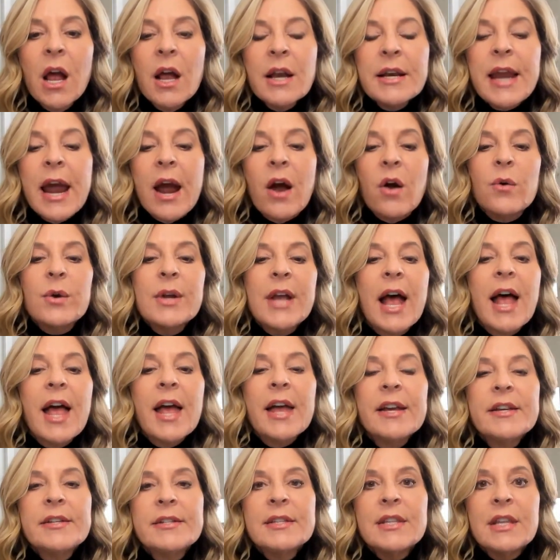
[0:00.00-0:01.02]
Now,
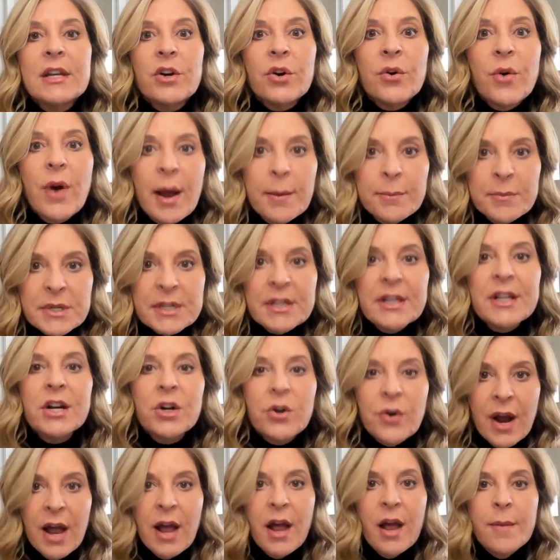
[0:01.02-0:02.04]
guys, the creme de la
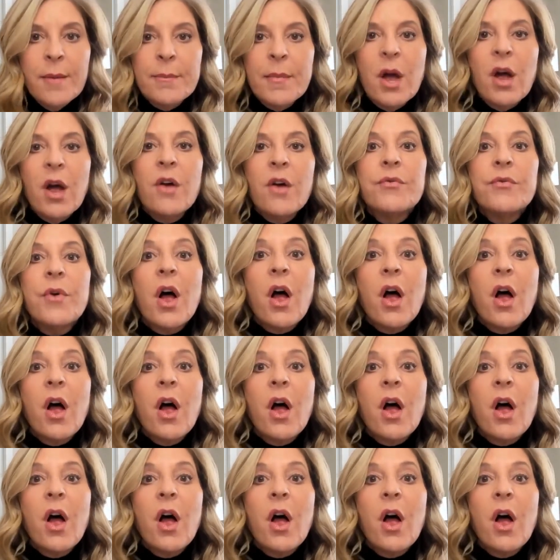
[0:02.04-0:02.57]
creme of